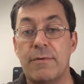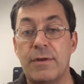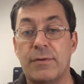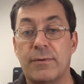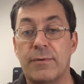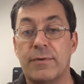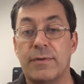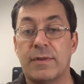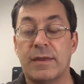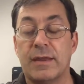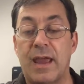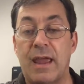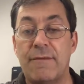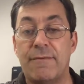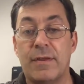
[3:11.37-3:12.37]
resources in
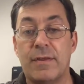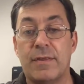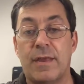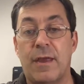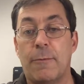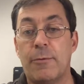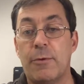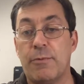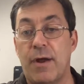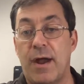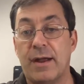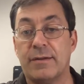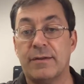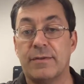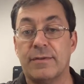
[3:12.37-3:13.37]
Canvas to help you
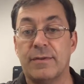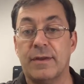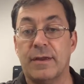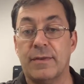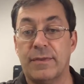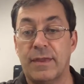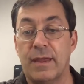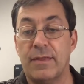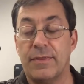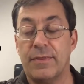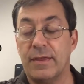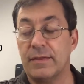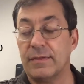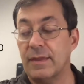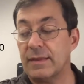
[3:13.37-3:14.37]
practice and
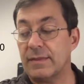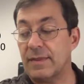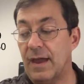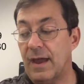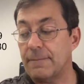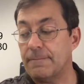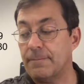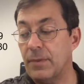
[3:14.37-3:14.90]
things like that.